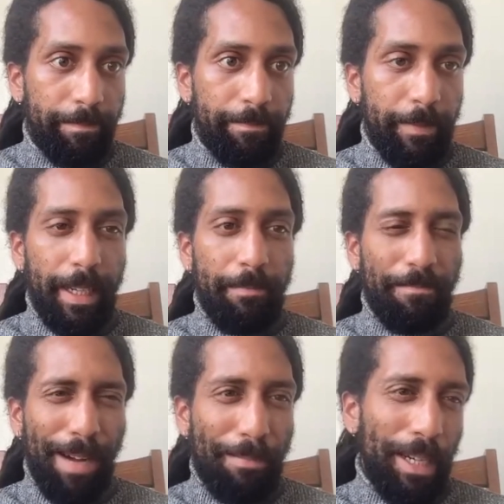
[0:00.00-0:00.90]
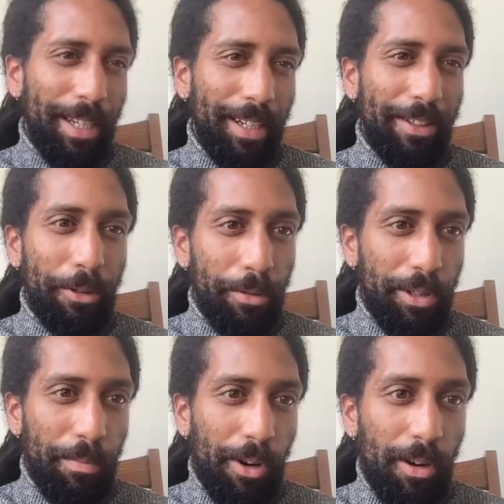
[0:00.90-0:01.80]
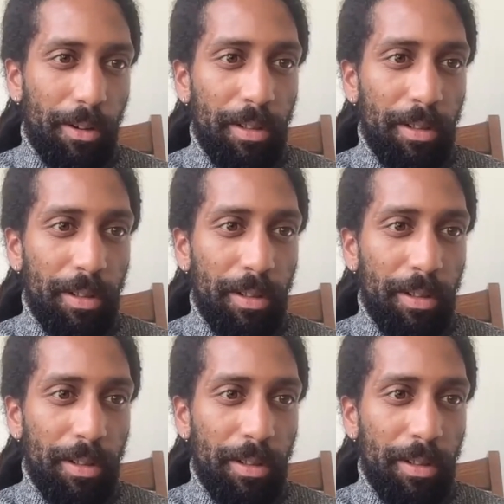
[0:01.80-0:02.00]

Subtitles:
it might be too small.